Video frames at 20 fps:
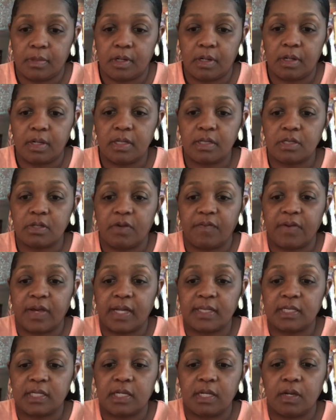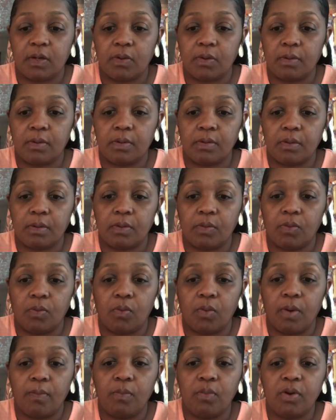All right, so I've got to get
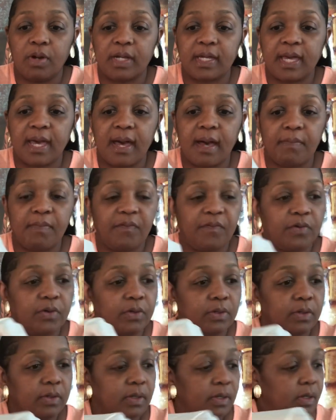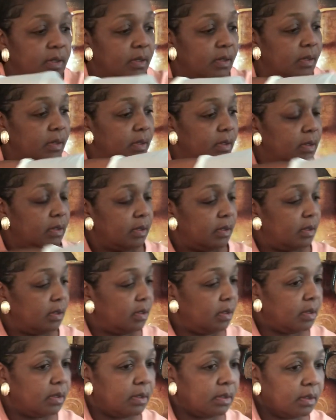one more cap full
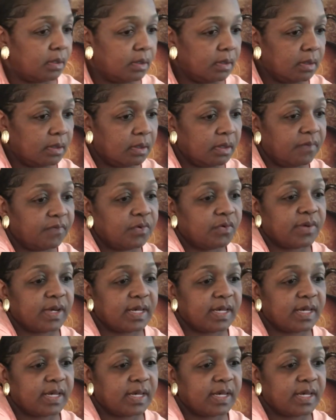of the